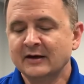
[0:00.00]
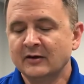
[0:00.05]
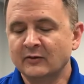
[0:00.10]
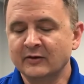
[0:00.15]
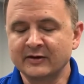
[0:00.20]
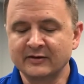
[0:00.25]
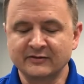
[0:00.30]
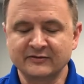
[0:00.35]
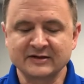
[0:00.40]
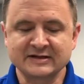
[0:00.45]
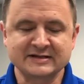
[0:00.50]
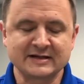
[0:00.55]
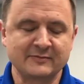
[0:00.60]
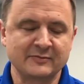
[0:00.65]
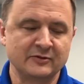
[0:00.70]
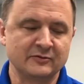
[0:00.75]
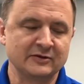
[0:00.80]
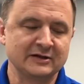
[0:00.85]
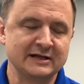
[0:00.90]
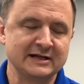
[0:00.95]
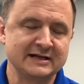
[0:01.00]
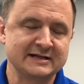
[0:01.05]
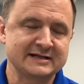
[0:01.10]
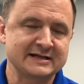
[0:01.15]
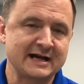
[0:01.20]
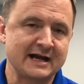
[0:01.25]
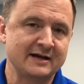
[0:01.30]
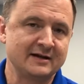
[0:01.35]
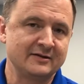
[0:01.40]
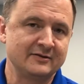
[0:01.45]
One of the things I've been really
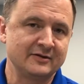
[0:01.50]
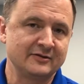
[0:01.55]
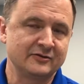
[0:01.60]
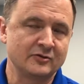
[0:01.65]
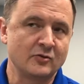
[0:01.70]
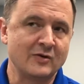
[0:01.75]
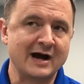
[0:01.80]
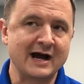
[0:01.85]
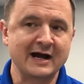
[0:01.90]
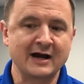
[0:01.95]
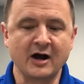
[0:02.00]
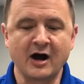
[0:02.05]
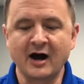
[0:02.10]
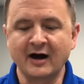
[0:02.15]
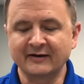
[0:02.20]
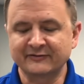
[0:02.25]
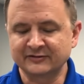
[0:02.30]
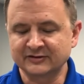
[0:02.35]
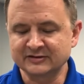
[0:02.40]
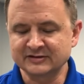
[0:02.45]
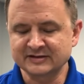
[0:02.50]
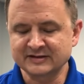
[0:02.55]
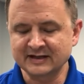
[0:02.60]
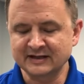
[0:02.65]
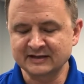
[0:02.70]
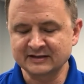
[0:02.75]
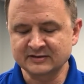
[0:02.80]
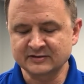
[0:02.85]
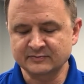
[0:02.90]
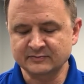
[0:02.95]
excited that the Y offers,
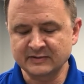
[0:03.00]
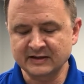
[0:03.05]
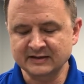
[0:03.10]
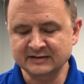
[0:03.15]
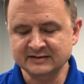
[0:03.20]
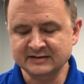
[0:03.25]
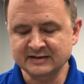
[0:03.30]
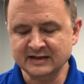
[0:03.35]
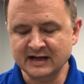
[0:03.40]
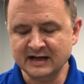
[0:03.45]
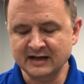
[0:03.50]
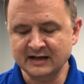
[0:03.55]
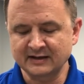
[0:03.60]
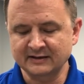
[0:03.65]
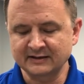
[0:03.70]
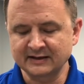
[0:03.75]
and it's it's uh,